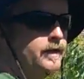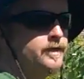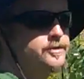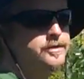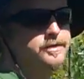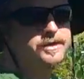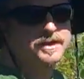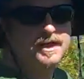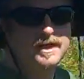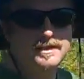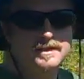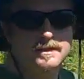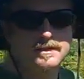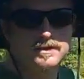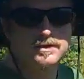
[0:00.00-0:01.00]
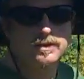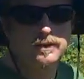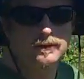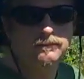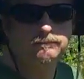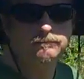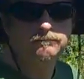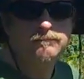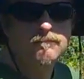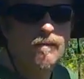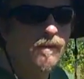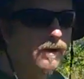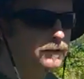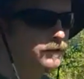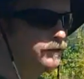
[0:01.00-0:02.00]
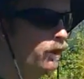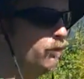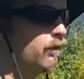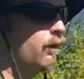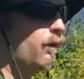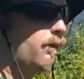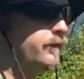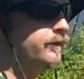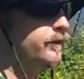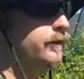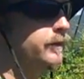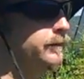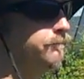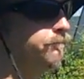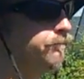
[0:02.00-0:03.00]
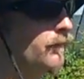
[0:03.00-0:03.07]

nitrogen stays in the soil. So what we do